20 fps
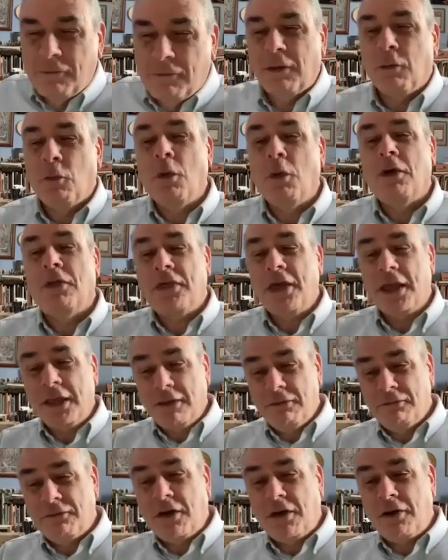Right. Well,
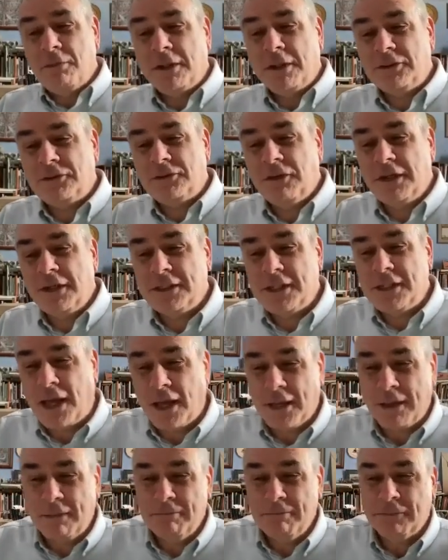thank you very much for your
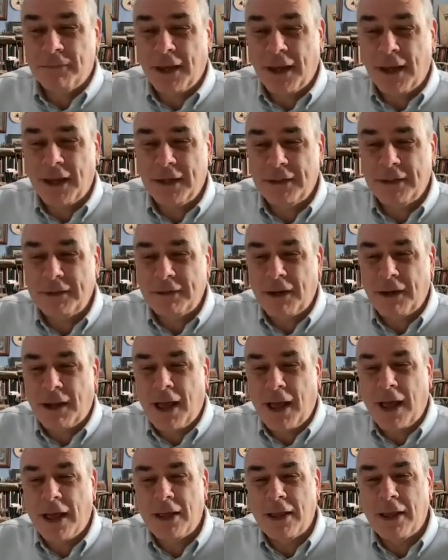time. And
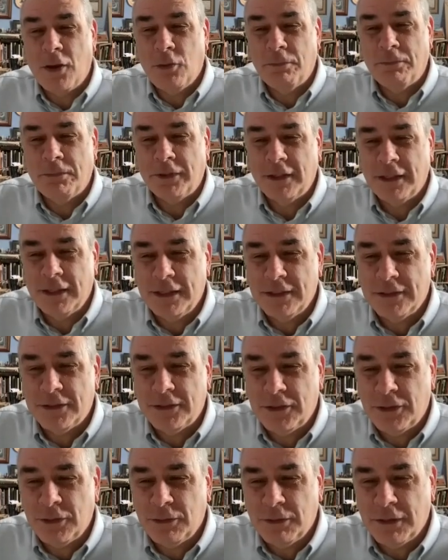I hope the
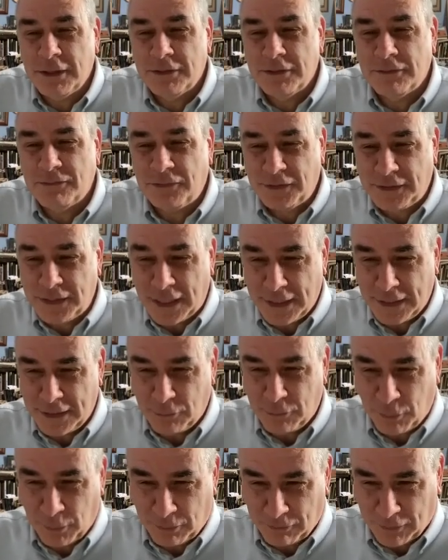Institute is
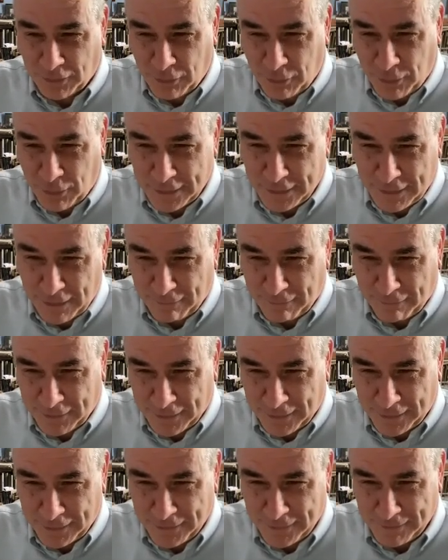flooded with requests after
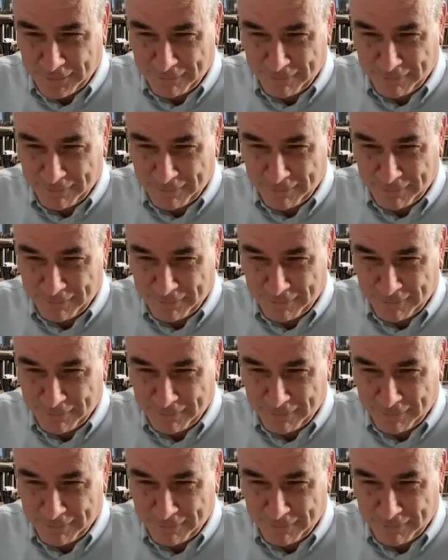this.